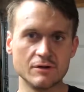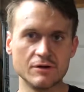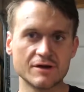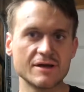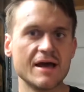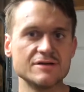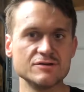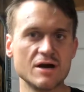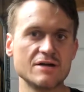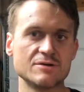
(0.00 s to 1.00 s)
look as you
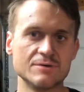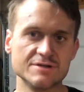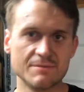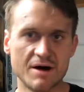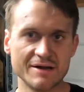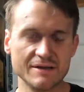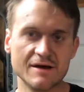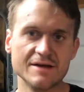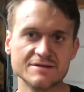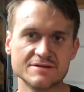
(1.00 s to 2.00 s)
got towards the body
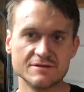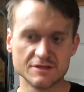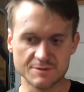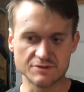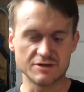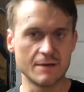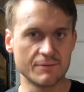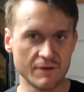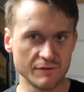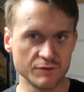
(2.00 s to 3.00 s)
lines, especially up
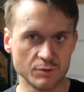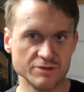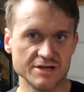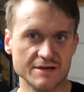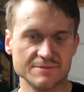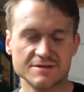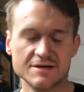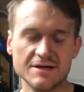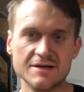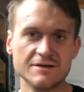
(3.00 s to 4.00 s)
around the door jambs.
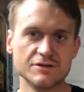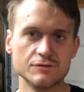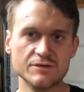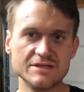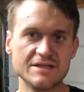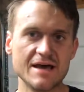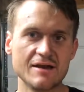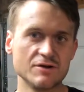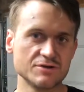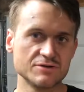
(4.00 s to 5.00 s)
So we did that
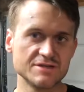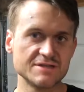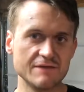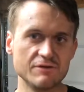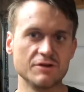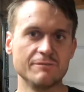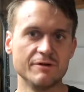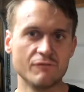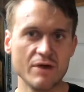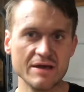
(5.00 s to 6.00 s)
also to save a little bit
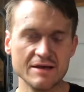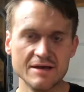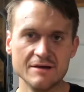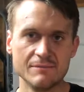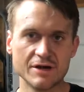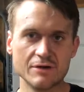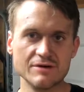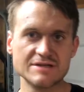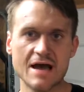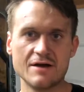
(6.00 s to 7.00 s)
of weight. By
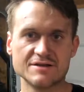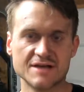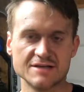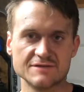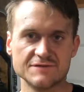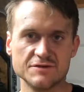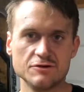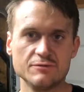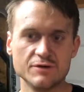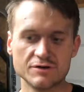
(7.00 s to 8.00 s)
going down a size of
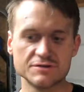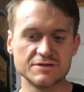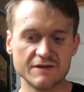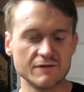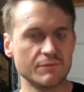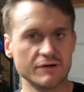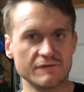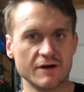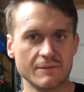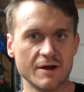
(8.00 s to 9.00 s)
tube, you're also saving a pretty
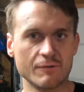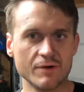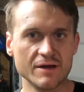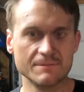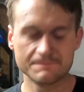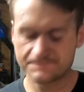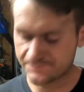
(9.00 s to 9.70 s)
fair amount of weight.